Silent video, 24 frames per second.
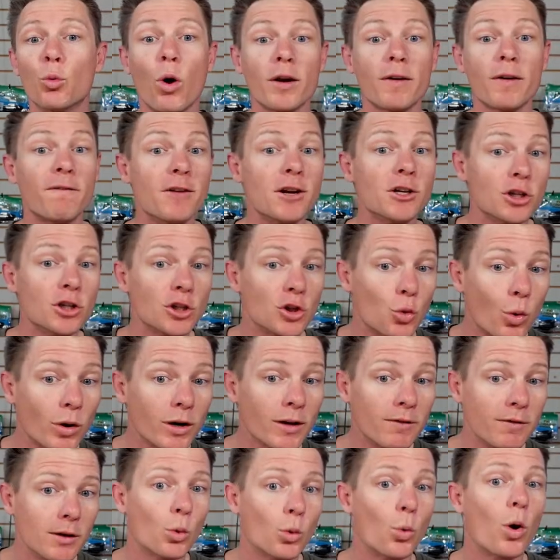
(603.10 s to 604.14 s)
you're fishing
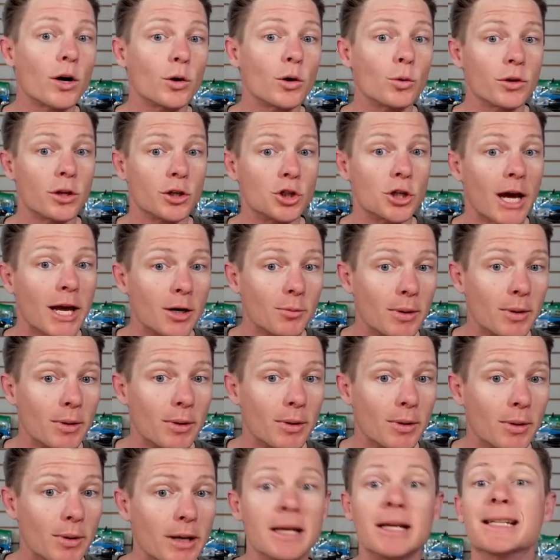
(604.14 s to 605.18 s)
20 feet of water with a
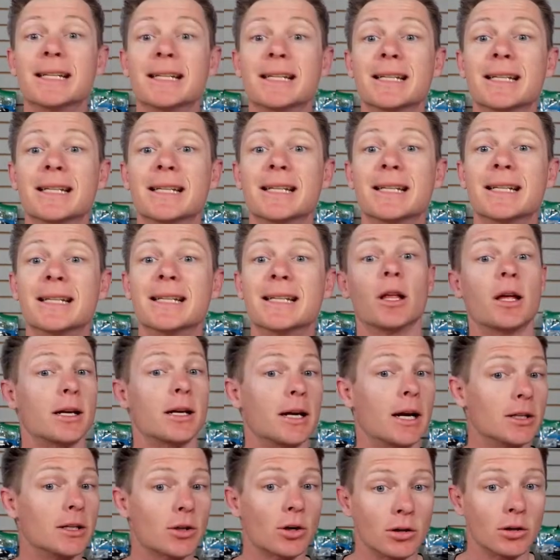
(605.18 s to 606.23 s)
chat, because I know a
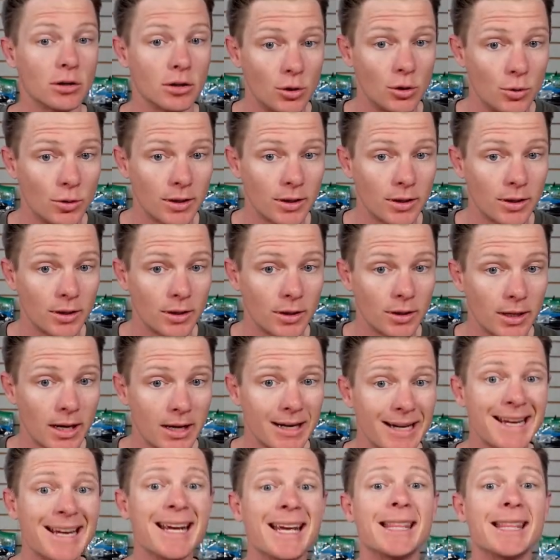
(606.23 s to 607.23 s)
lot of guys aren't doing that,